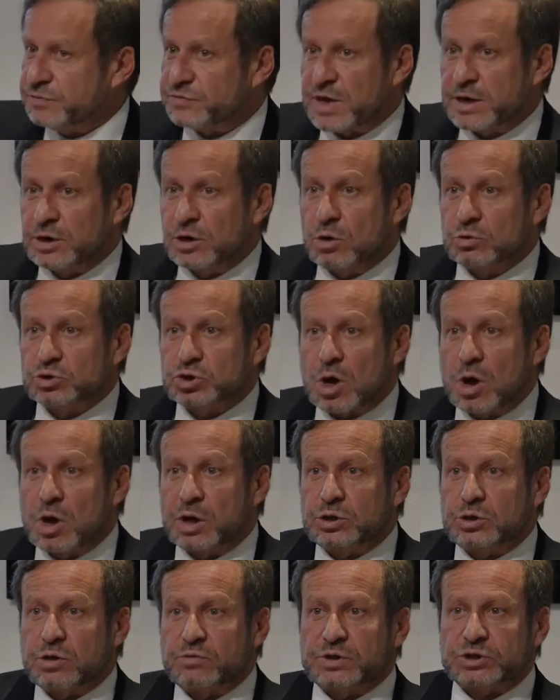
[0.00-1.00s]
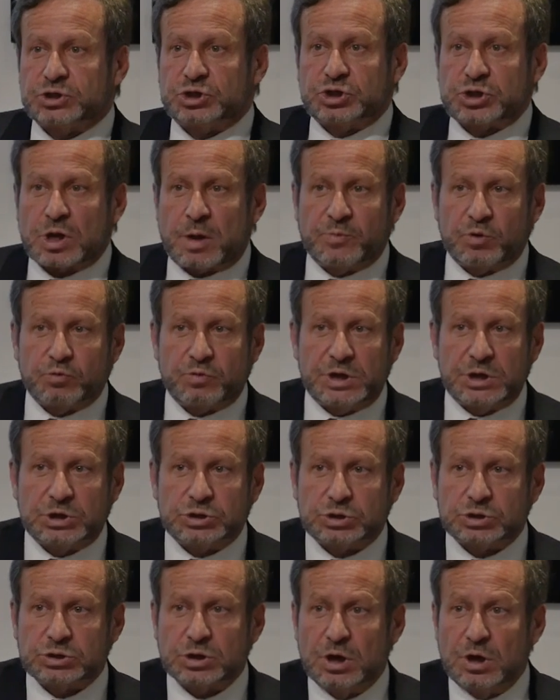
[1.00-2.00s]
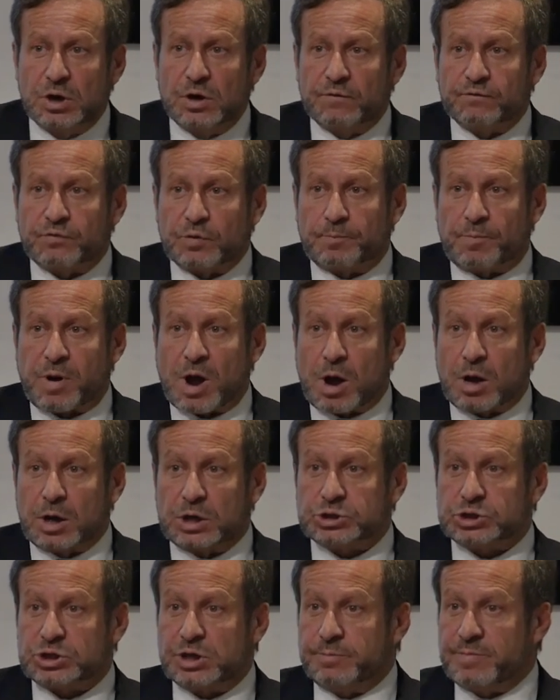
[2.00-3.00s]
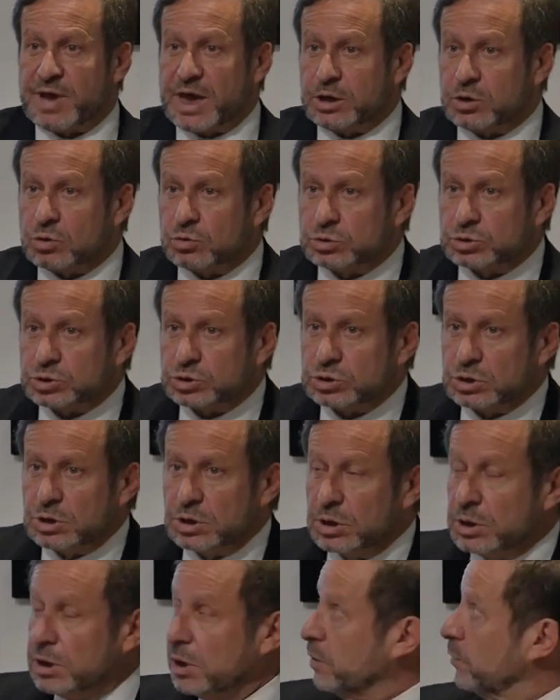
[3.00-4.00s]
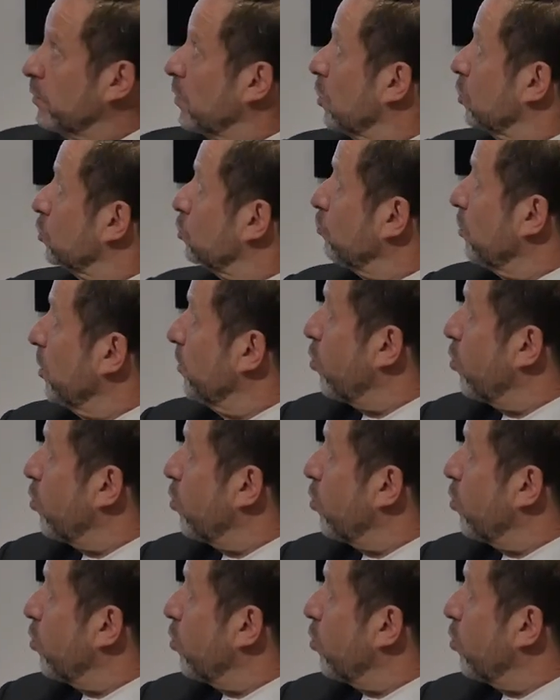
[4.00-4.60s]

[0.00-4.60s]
It then goes on to the summaries for policymakers in those